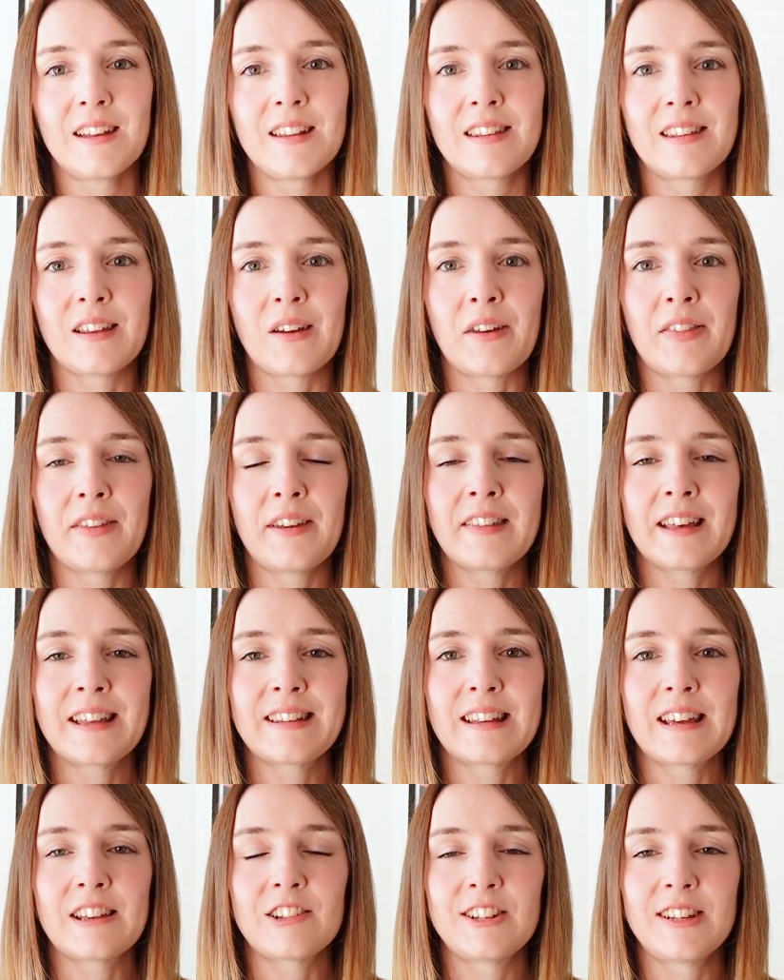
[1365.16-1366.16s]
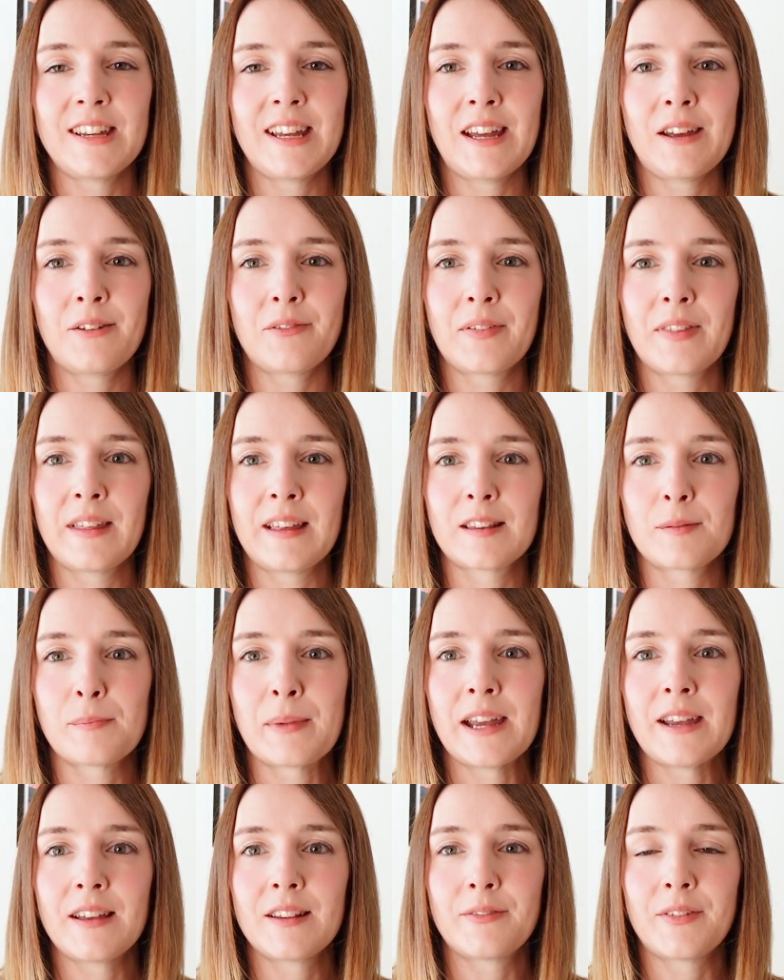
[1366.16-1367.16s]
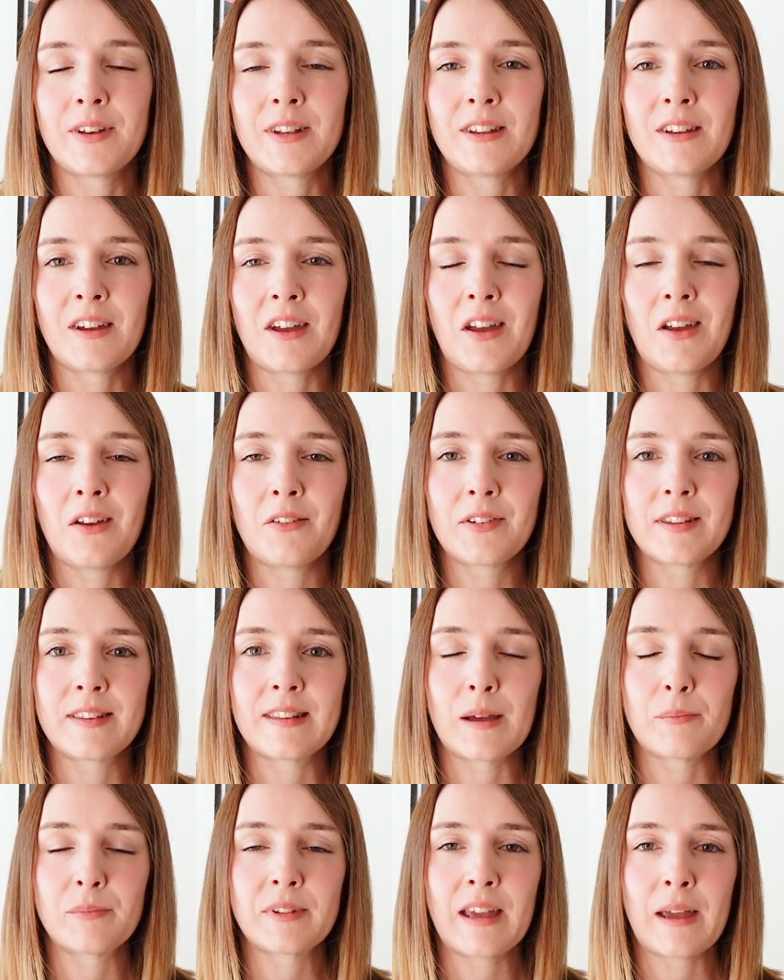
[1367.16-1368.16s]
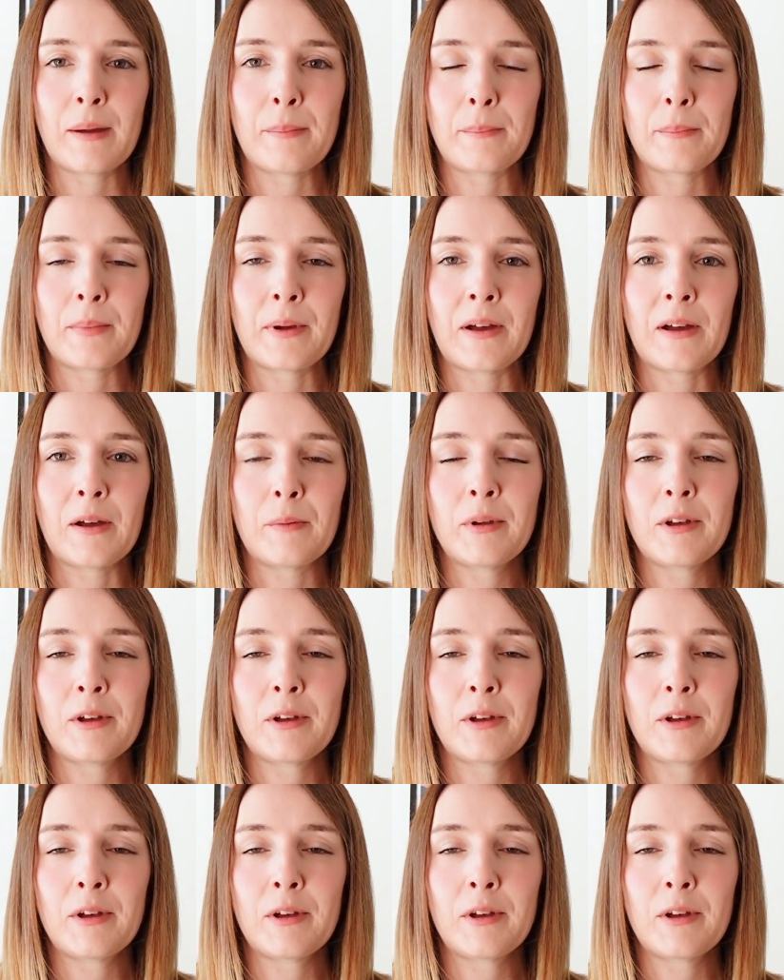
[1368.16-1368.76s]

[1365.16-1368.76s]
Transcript: So I think that's actually it for this makes video for September.